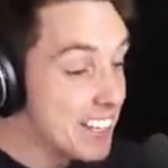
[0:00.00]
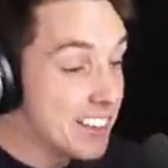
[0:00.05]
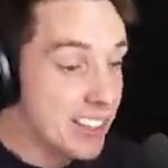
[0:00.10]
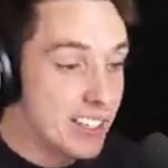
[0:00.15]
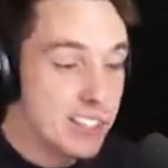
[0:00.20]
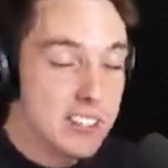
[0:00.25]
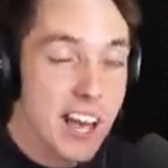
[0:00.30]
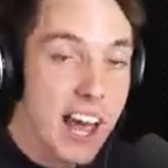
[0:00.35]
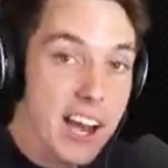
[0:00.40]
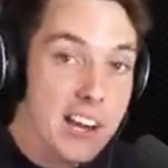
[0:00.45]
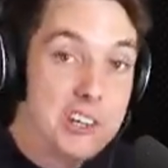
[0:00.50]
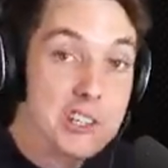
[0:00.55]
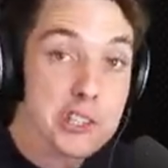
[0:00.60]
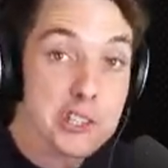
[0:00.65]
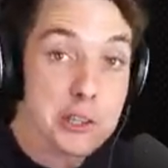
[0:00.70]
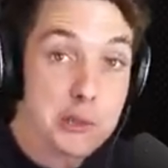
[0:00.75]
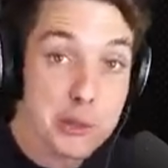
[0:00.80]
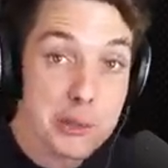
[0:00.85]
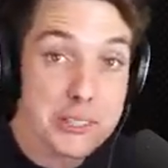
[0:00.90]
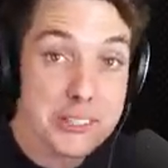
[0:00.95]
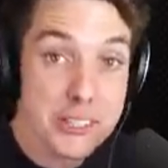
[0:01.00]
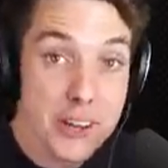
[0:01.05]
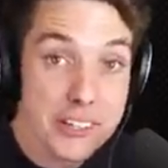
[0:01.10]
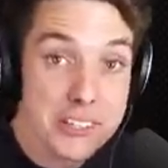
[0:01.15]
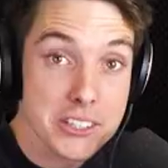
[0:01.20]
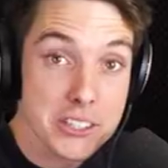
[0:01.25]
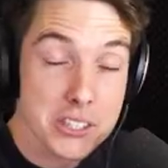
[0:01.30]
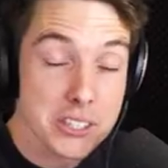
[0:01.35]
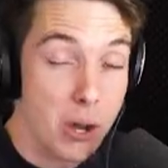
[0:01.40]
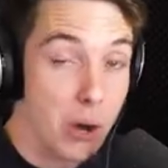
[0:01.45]
This actually looks
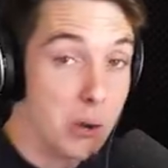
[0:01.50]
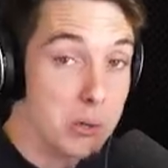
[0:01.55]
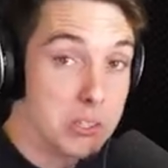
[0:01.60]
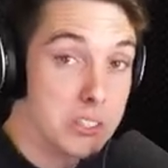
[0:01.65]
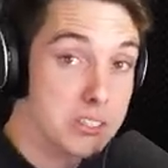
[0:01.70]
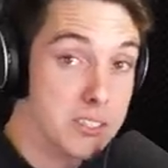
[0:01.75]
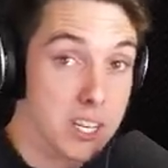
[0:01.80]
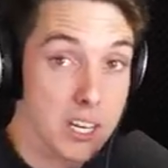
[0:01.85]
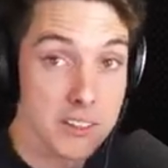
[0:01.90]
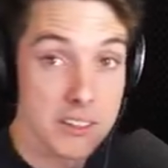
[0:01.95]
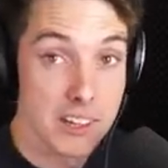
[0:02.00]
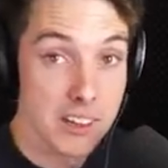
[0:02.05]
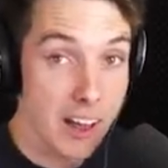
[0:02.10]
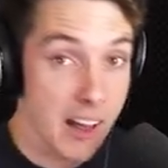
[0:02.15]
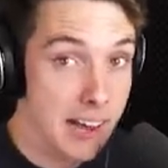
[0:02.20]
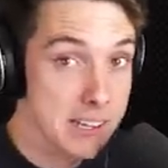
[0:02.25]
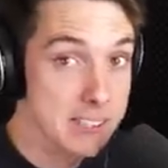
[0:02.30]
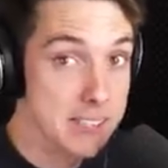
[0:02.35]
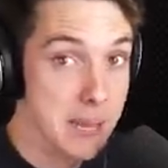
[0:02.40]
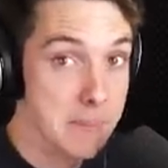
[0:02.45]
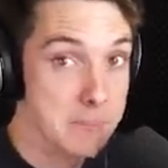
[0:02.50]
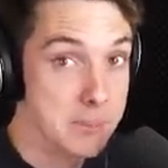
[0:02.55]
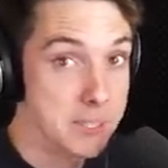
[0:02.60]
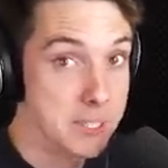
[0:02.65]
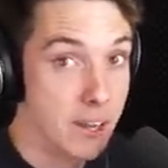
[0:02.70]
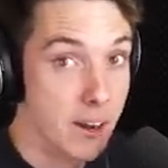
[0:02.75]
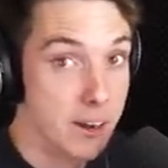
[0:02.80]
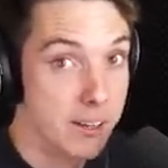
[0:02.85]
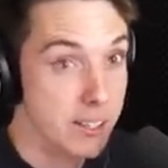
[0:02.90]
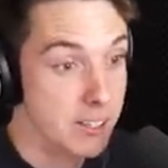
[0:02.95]
like the soldiers did in the last
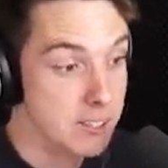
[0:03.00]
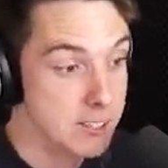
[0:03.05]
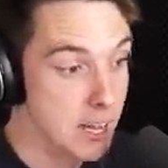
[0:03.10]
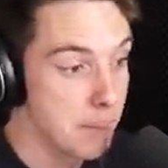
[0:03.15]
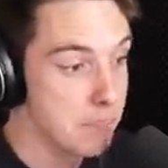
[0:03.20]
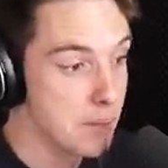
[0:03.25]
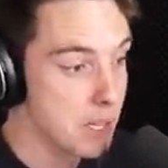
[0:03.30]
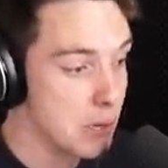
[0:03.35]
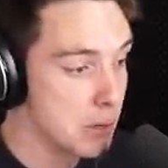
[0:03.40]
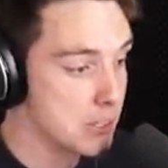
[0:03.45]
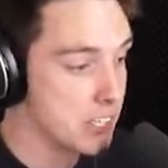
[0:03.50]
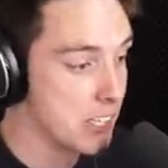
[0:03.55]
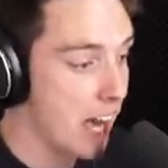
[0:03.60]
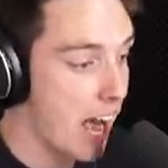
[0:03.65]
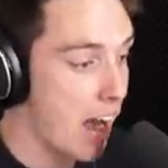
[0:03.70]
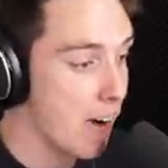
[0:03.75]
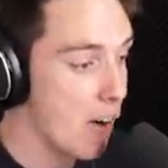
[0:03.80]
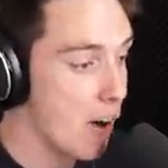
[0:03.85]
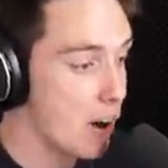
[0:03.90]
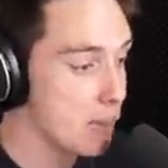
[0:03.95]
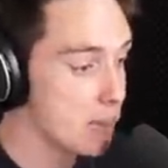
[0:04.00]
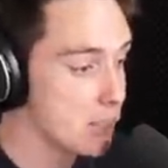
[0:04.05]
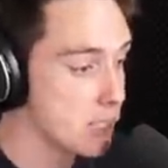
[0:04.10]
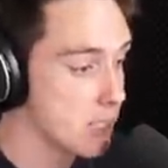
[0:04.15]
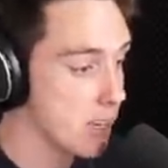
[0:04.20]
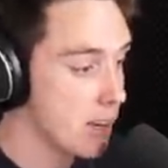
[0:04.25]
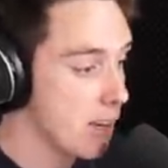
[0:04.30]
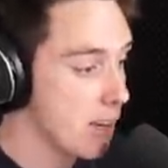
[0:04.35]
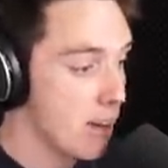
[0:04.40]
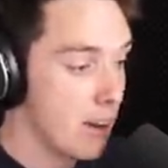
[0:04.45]
episode, except they're using arrows.
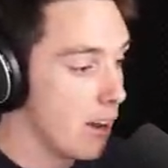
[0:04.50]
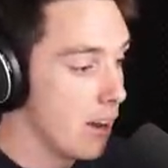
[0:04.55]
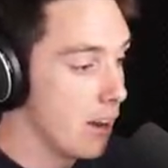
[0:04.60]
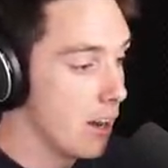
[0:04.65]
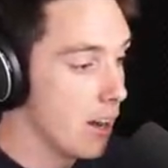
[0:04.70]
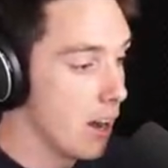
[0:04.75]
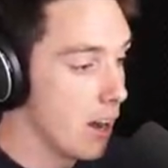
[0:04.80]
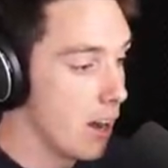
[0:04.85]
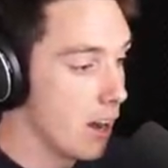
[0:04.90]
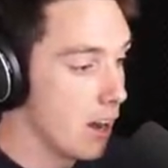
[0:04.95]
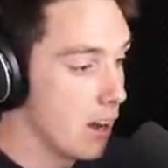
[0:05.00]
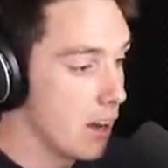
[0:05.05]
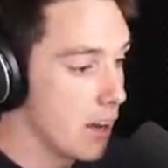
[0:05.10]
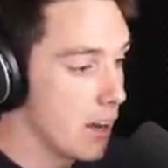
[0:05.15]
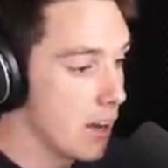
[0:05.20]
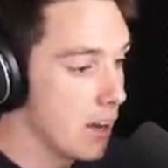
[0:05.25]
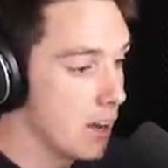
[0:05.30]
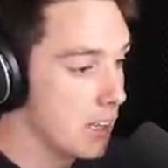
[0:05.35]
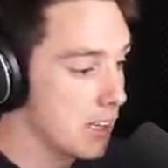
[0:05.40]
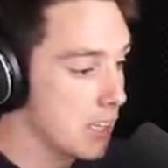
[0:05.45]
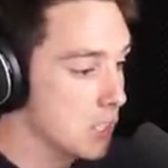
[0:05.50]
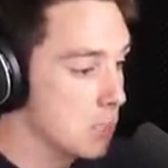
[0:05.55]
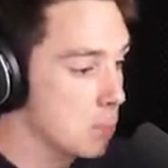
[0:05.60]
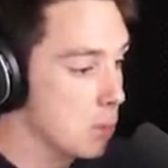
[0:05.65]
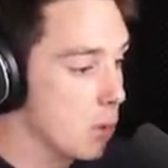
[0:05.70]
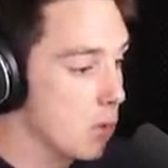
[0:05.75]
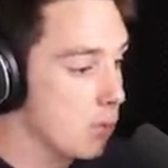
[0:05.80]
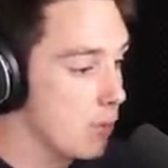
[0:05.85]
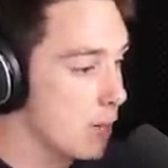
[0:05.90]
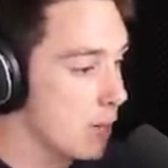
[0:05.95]
And yeah, in this
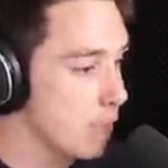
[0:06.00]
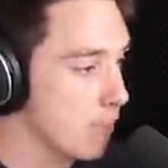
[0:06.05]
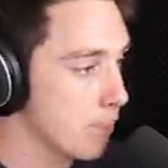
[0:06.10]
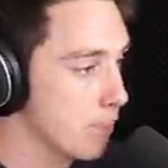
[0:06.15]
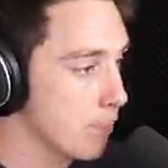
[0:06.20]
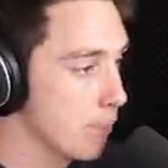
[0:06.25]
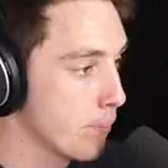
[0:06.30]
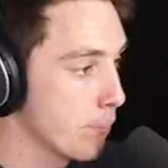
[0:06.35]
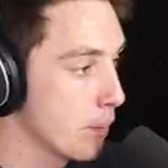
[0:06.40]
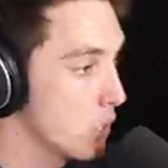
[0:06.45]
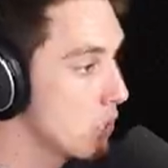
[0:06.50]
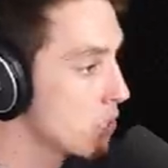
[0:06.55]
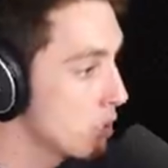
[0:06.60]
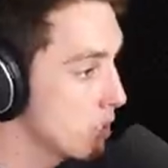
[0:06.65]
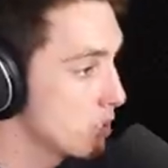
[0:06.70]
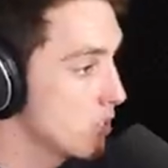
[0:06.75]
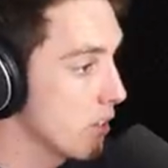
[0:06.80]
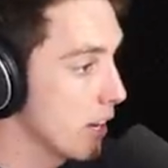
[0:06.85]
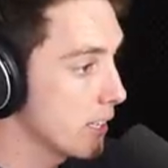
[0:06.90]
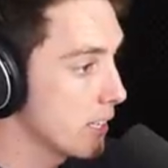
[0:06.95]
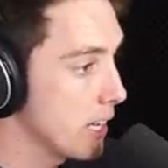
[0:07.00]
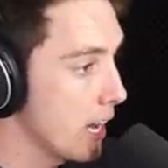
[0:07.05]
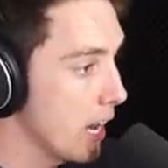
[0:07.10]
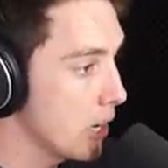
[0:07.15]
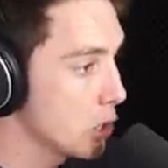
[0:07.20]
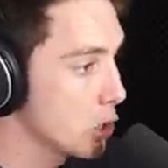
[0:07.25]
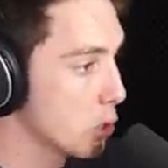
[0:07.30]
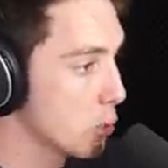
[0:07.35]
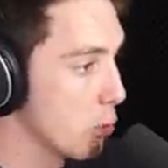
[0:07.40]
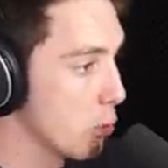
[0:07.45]
movie, just like the
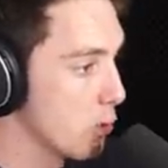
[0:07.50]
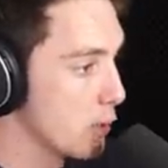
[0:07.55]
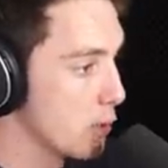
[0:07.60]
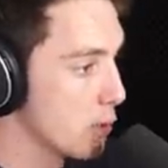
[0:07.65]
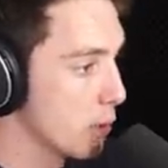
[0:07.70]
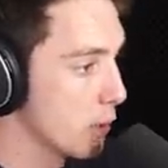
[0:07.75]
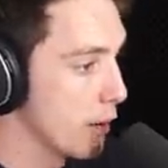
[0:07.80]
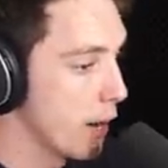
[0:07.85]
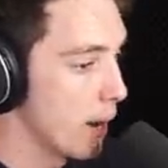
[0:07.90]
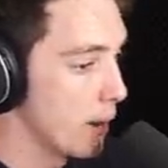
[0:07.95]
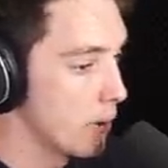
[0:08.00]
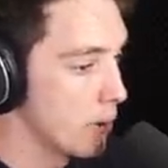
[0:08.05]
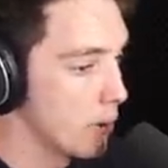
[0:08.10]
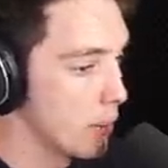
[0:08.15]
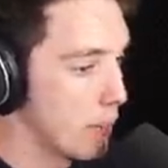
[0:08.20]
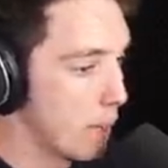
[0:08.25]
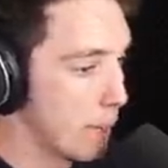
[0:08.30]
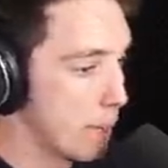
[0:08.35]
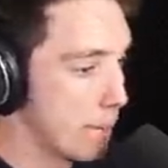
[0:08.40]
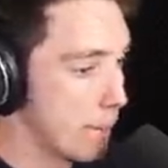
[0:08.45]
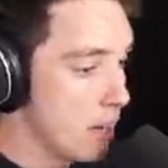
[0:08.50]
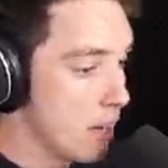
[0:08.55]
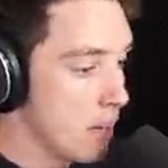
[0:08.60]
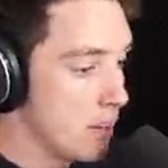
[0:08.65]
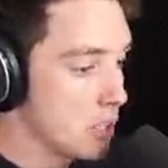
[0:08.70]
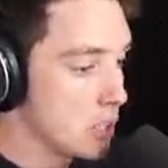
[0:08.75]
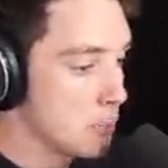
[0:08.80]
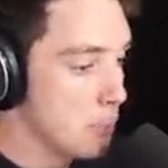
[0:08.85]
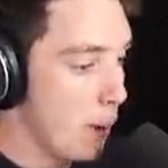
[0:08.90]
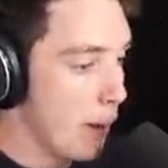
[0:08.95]
actual movie 300,
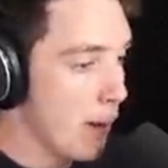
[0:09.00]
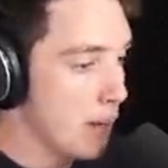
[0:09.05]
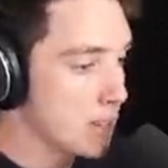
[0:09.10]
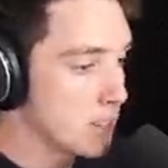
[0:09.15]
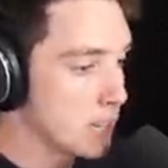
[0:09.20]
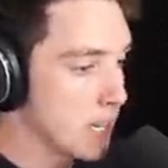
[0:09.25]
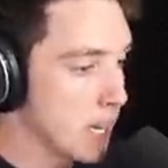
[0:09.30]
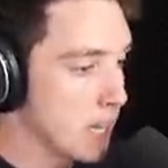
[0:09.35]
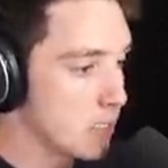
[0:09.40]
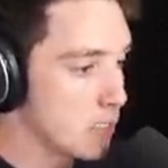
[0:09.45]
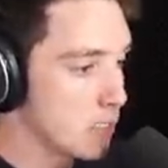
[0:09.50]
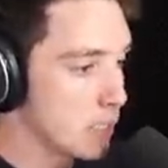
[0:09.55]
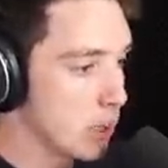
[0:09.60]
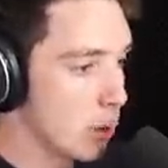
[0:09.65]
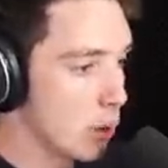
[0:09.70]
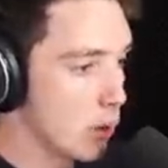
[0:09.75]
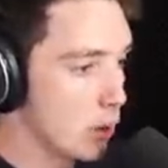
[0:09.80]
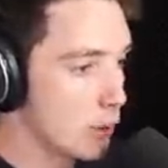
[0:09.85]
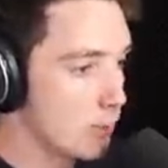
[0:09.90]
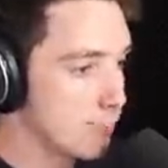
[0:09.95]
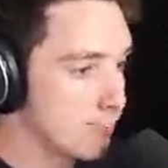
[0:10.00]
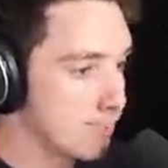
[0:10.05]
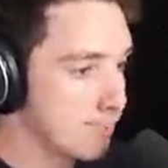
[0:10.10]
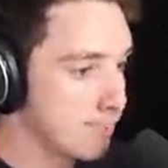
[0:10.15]
yeah, the Spartans are getting slaughtered.